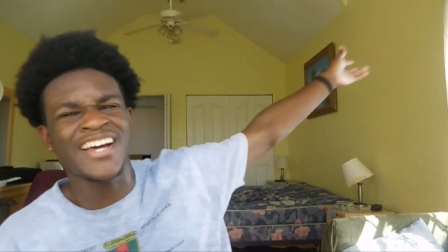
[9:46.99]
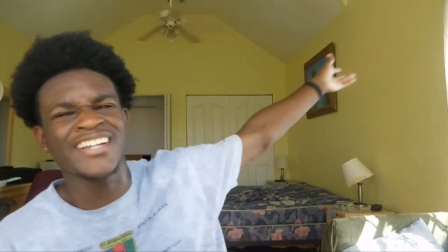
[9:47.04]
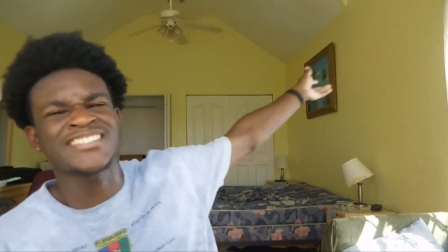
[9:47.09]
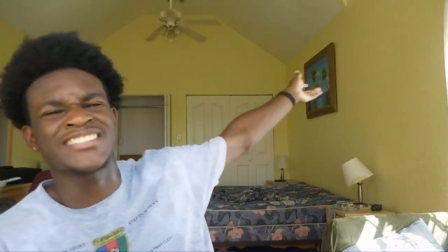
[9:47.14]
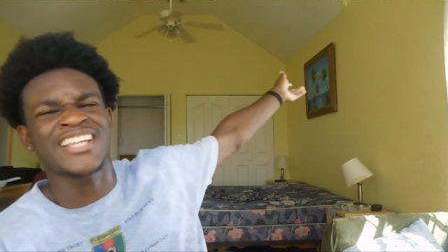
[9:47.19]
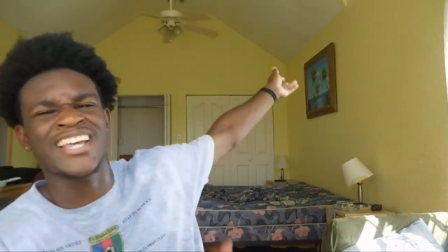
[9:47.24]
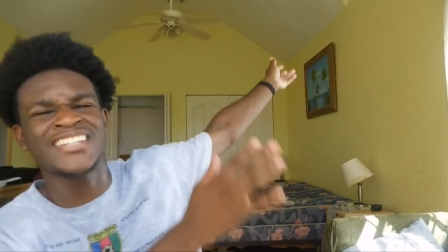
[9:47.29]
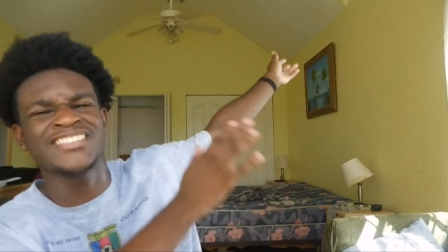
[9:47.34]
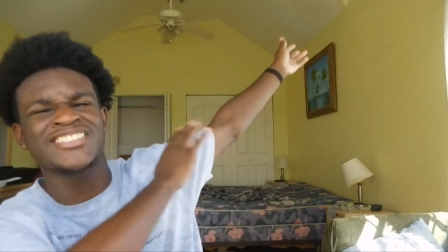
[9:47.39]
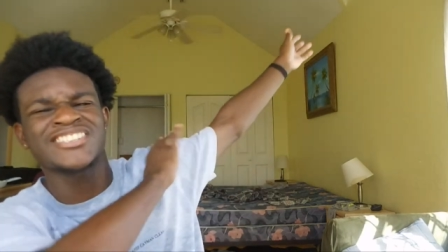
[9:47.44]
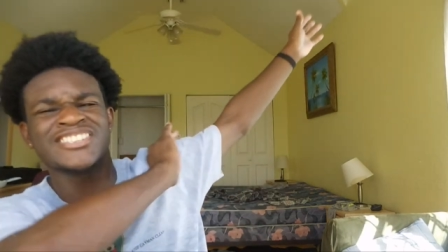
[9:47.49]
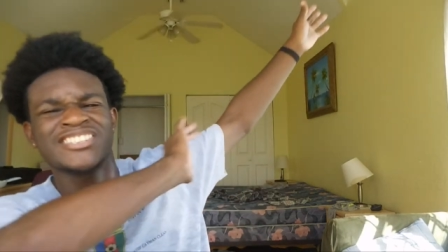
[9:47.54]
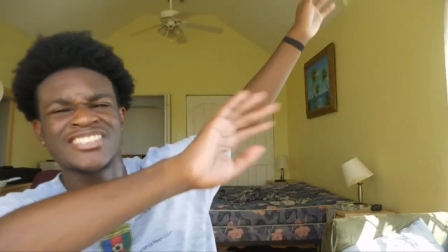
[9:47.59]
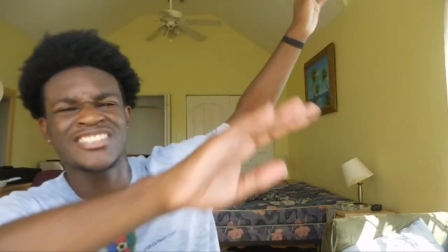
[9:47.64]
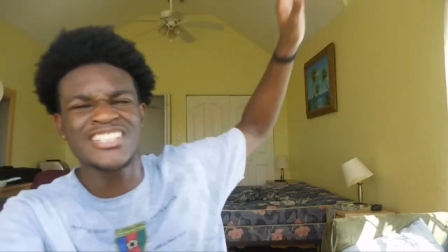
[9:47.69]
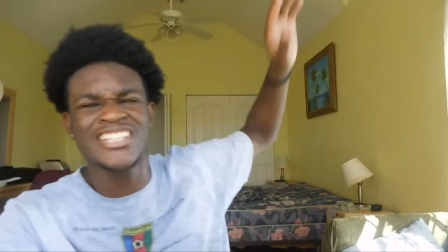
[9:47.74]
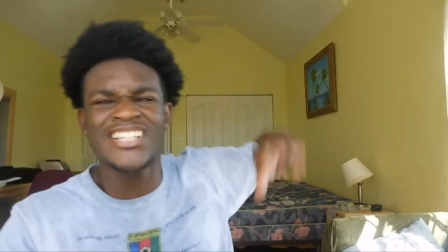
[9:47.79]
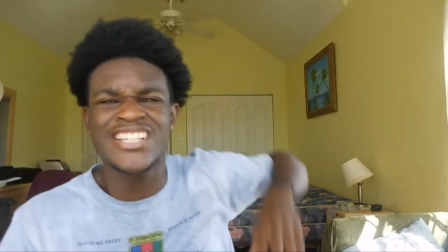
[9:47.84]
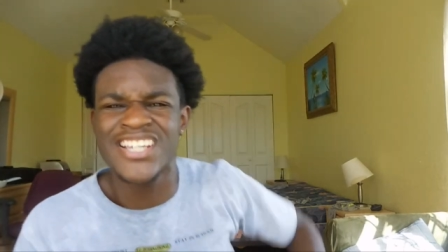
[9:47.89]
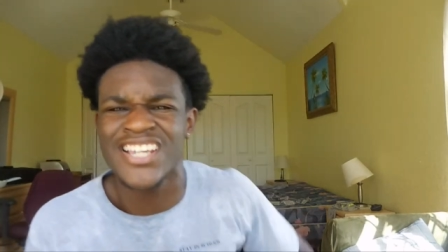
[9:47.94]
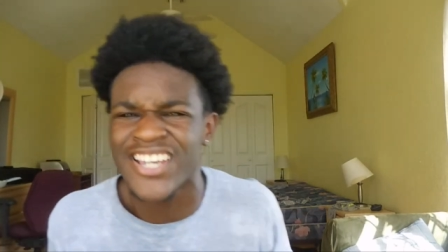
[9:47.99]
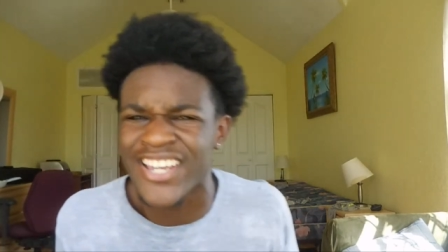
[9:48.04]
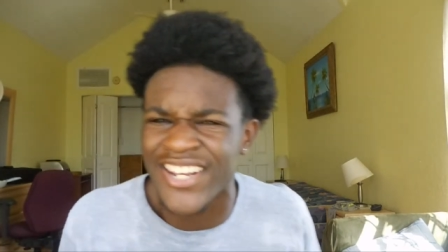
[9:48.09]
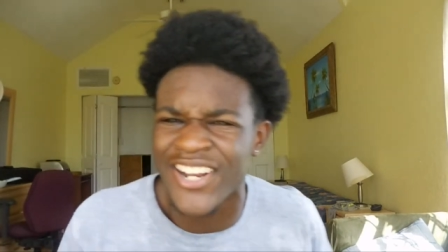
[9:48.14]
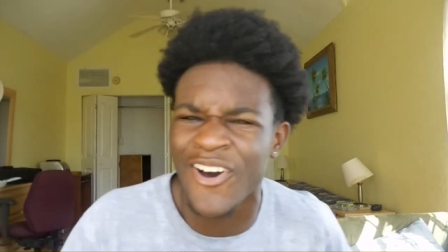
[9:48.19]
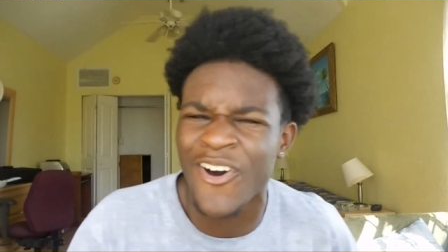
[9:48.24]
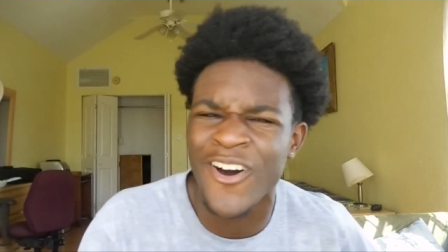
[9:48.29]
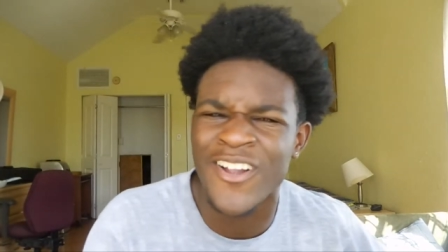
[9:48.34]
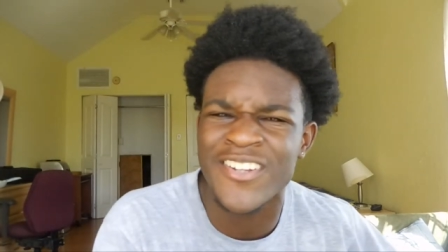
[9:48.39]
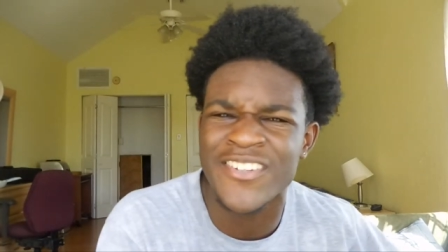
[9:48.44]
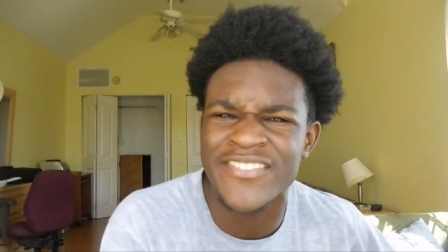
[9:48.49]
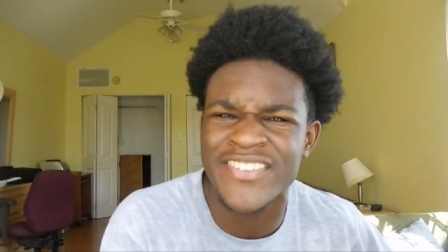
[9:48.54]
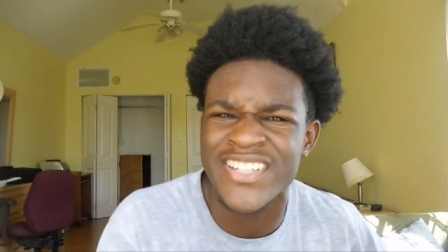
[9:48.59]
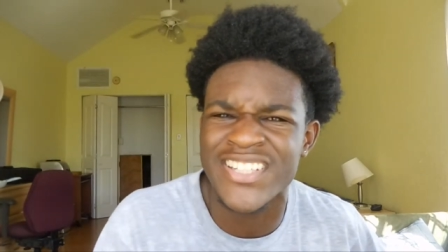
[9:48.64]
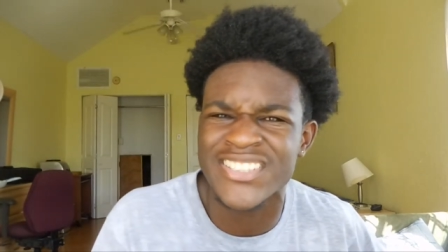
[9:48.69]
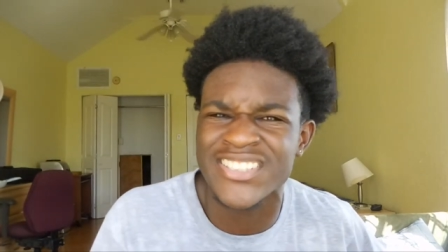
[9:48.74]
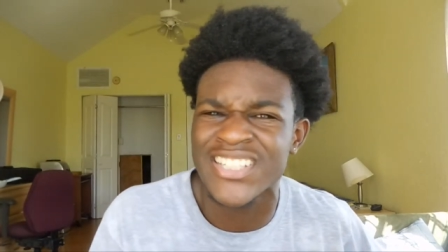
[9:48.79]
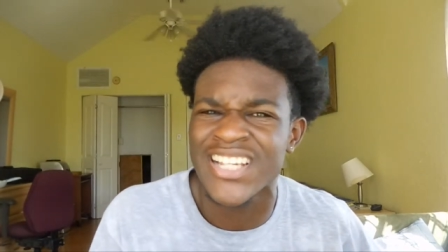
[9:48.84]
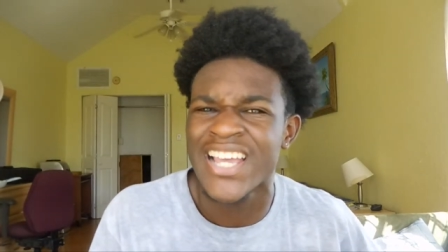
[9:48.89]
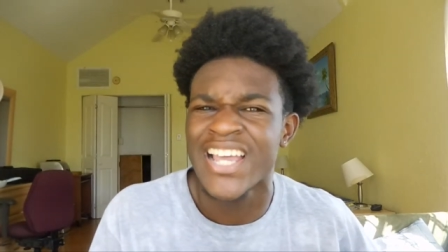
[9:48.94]
attention seeking and all of
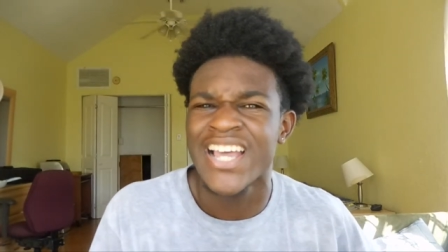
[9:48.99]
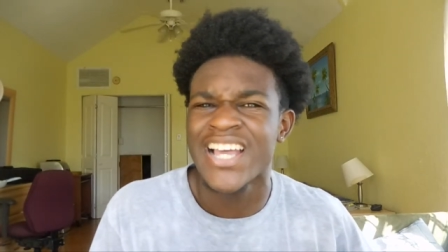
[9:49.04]
this